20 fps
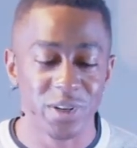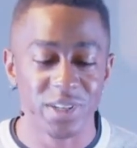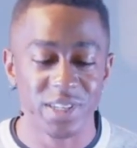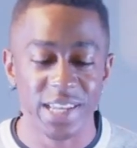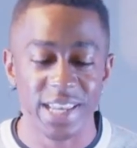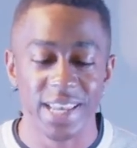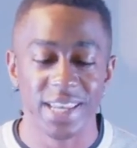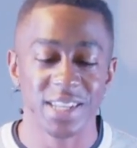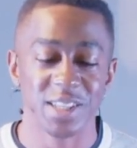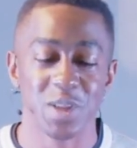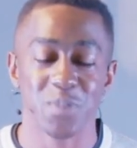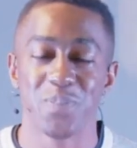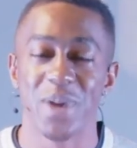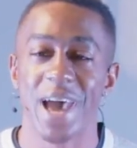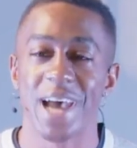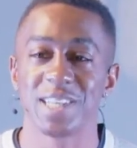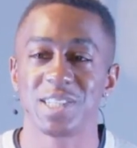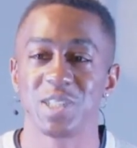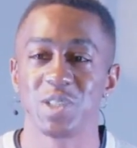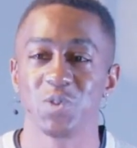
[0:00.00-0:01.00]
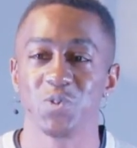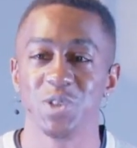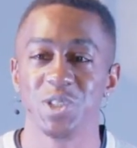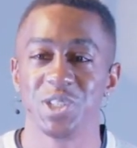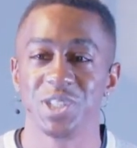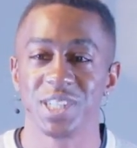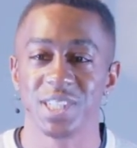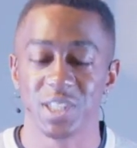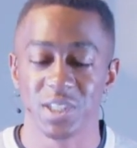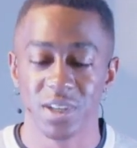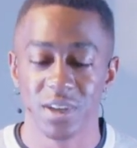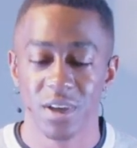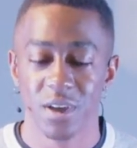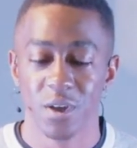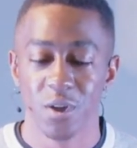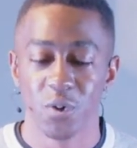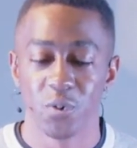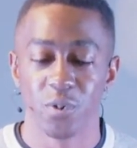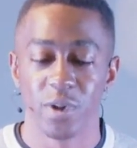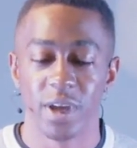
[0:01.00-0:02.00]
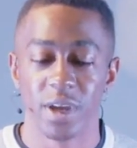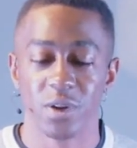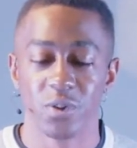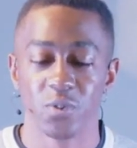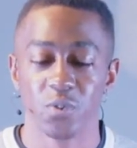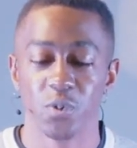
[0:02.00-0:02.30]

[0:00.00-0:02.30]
did in the passage we just read.